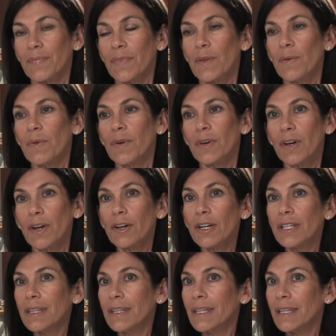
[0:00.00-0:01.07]
Well,
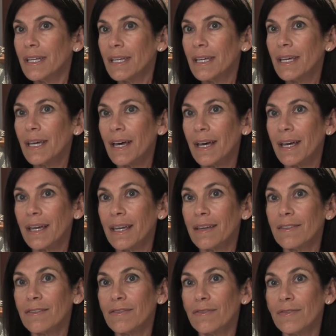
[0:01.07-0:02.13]
currently
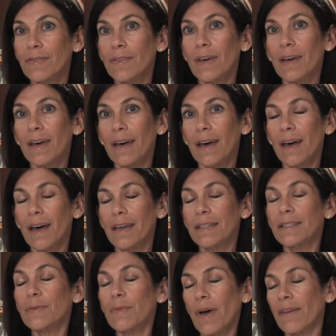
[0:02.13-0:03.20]
I
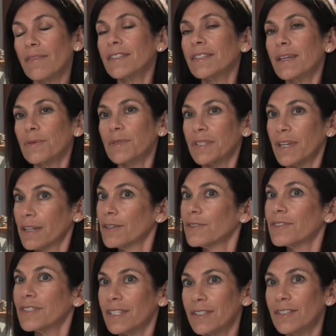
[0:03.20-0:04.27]
was
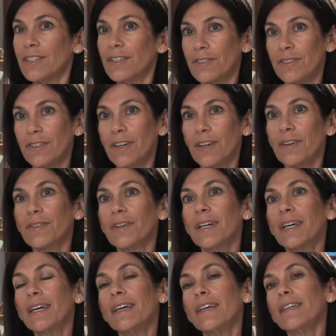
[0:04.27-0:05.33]
diagnosed 6 years ago,
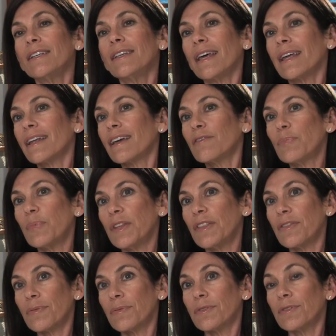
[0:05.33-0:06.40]
and I've been
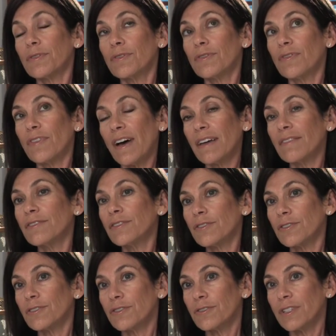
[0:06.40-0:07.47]
through 5
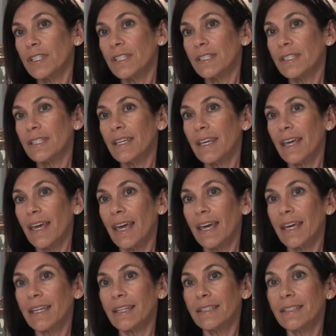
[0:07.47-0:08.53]
surgeries
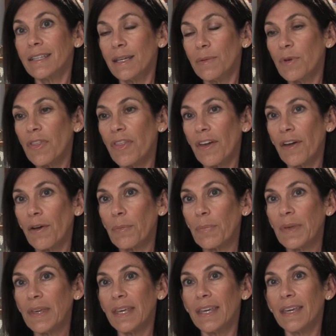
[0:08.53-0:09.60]
and
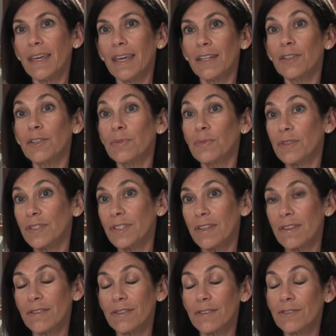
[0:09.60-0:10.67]
chemotherapy and numerous
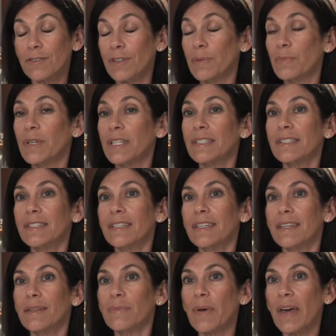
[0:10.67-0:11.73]
other treatments
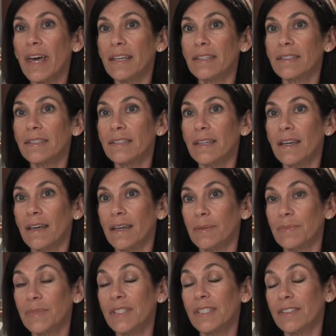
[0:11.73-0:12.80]
in the past
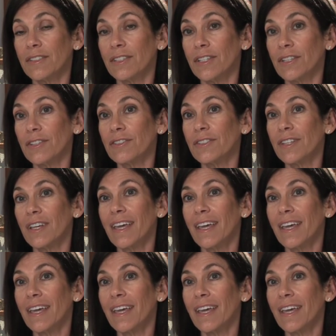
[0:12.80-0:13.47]
6 years.